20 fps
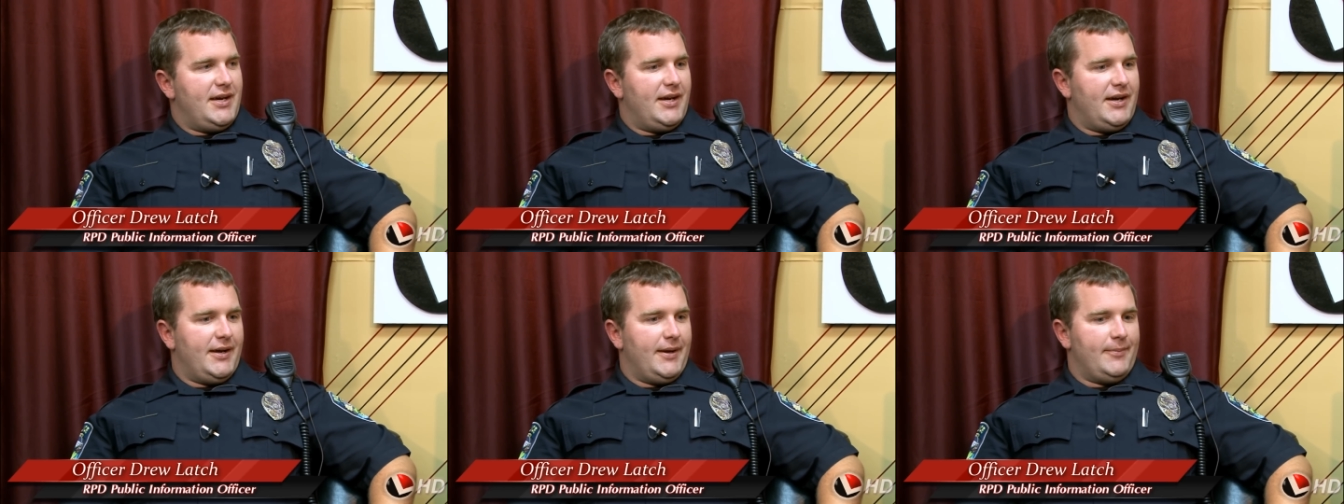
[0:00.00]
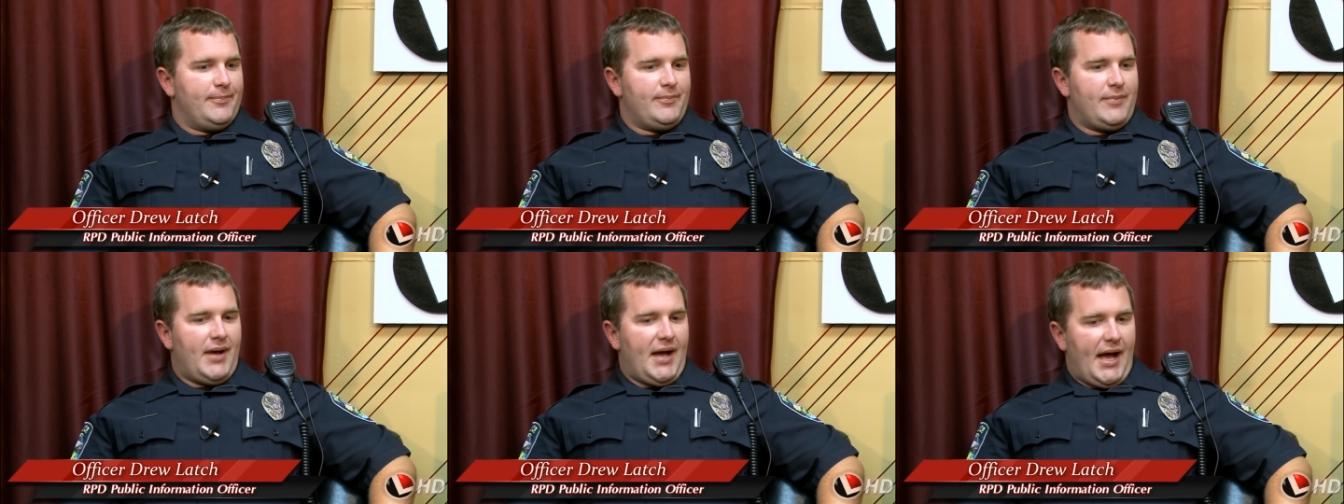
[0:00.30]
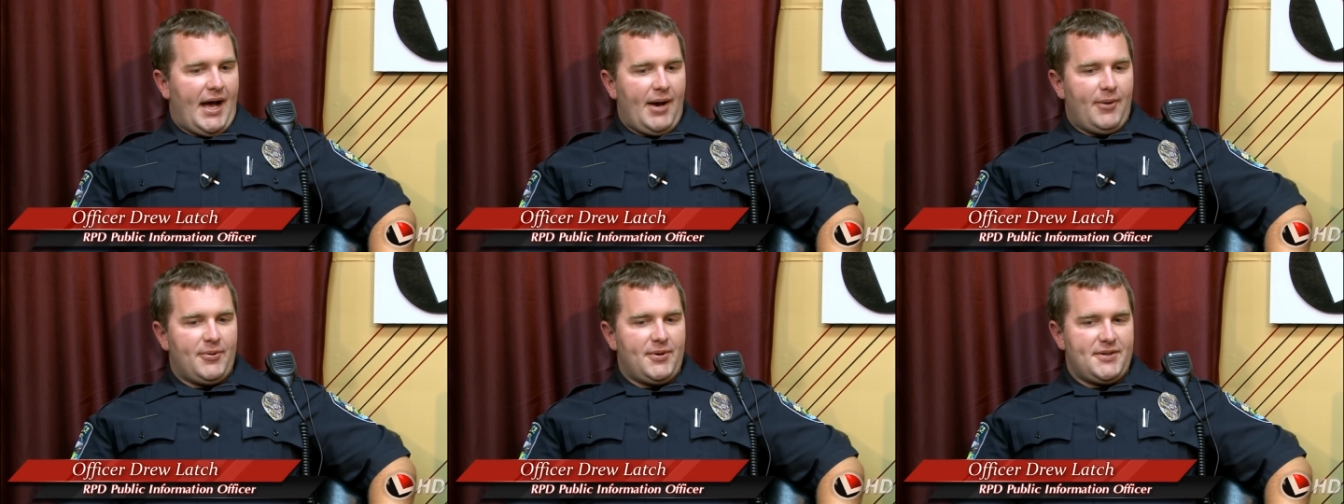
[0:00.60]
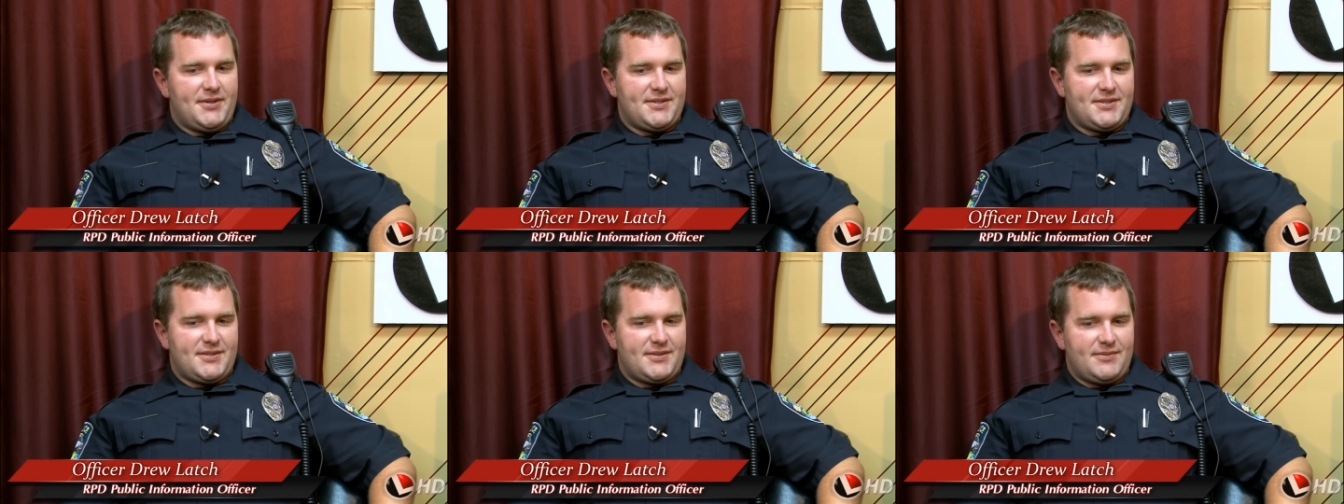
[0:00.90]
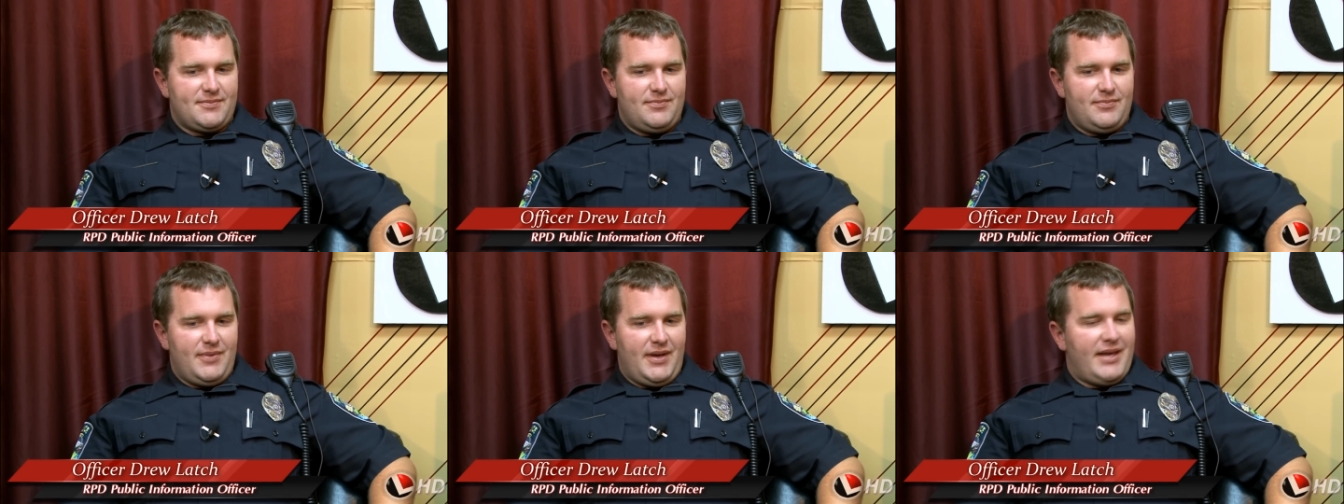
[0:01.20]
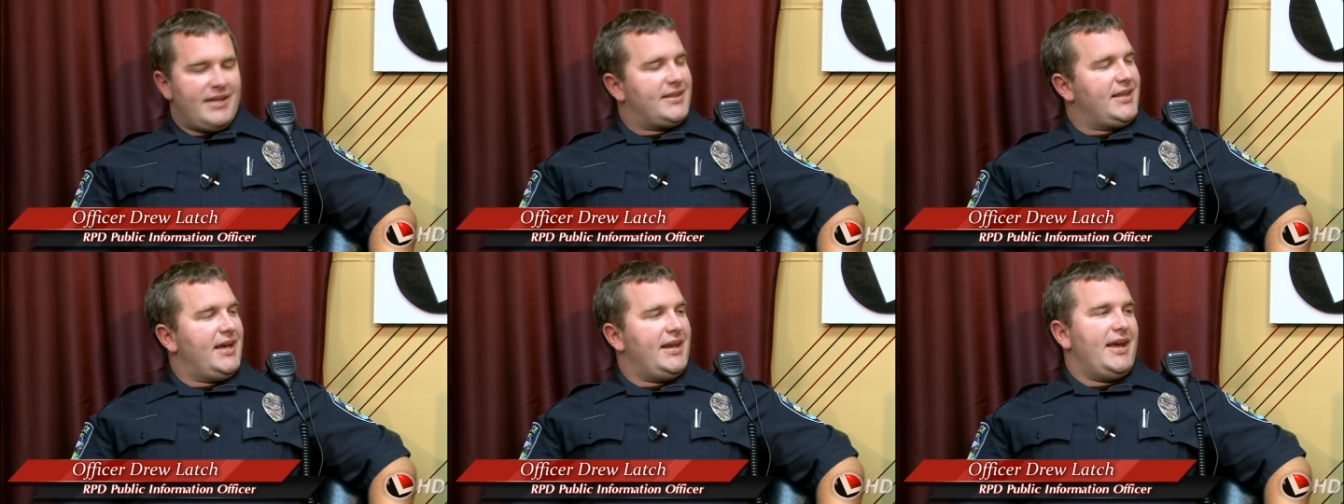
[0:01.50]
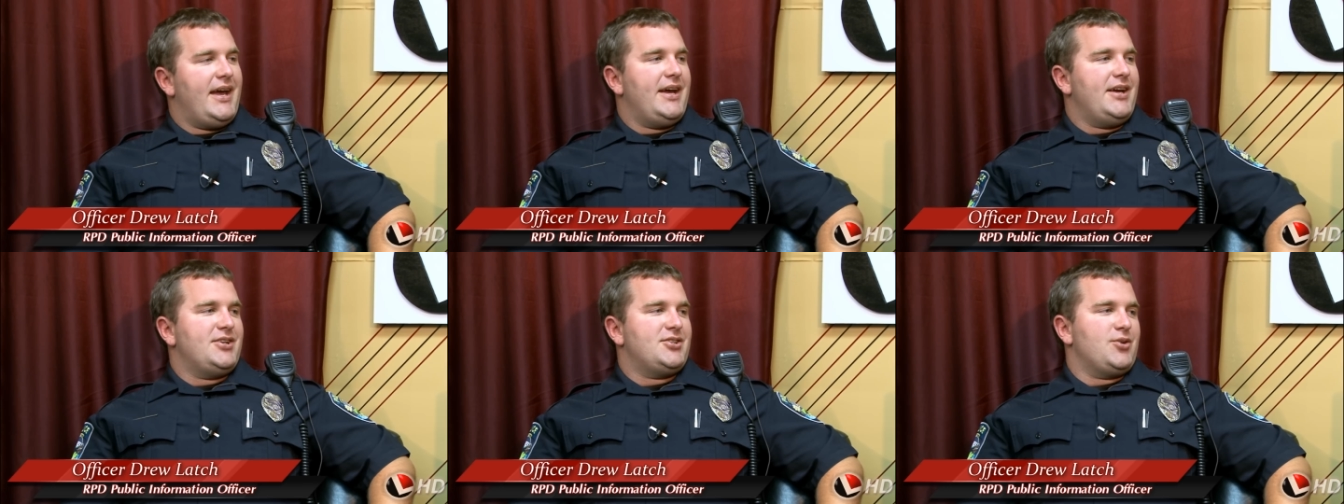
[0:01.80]
I was at that
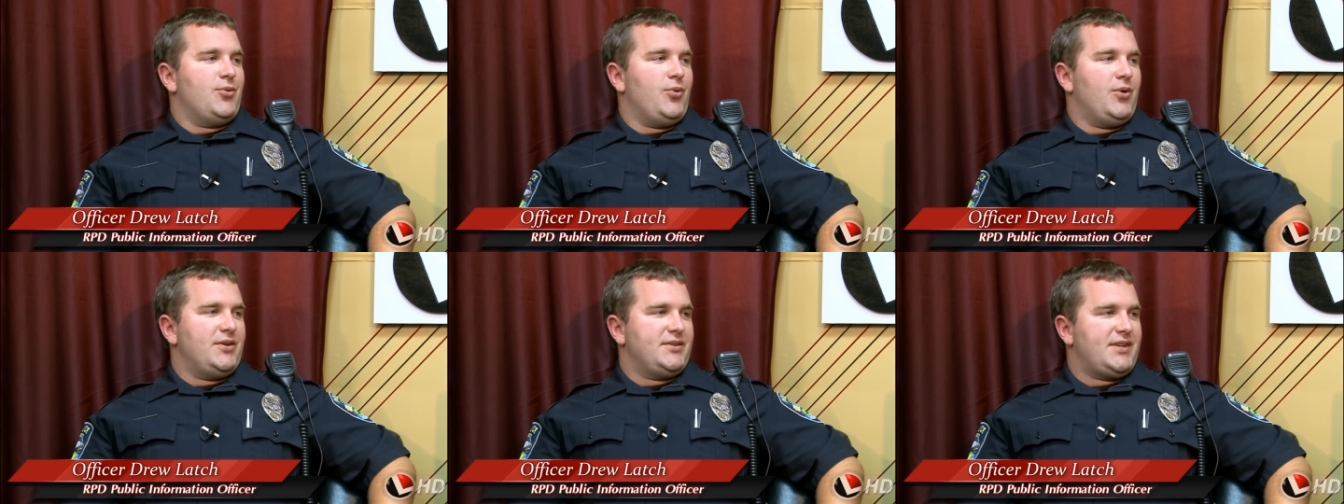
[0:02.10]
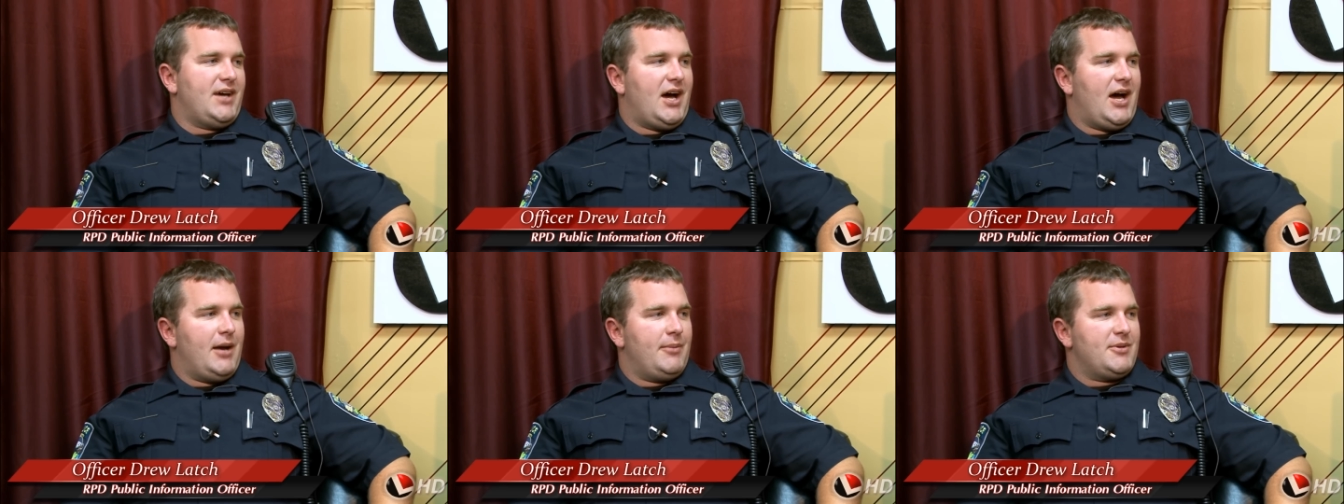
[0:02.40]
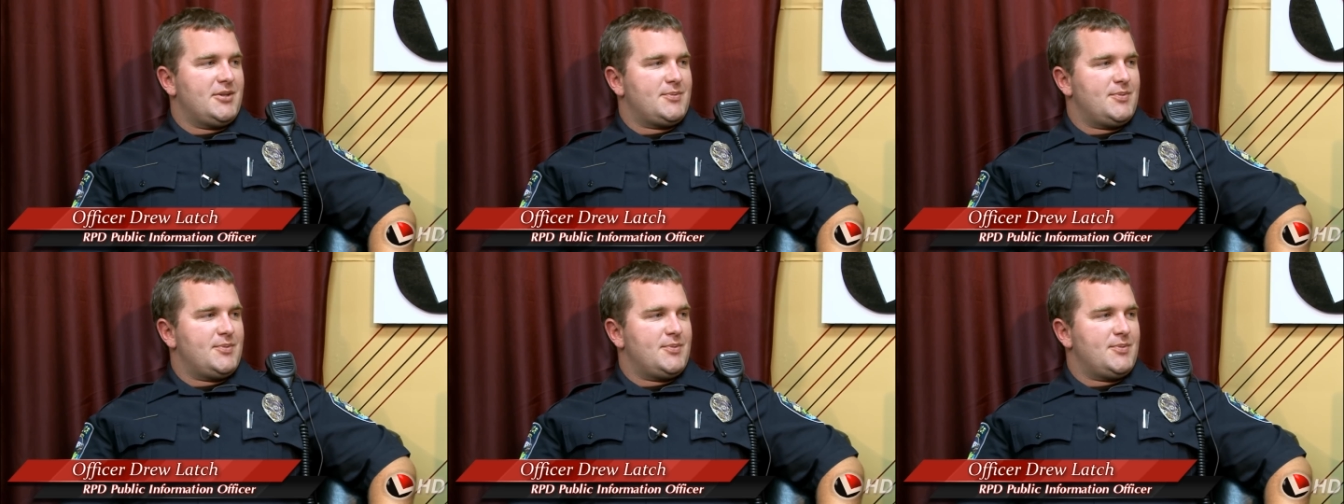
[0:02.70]
age at one time.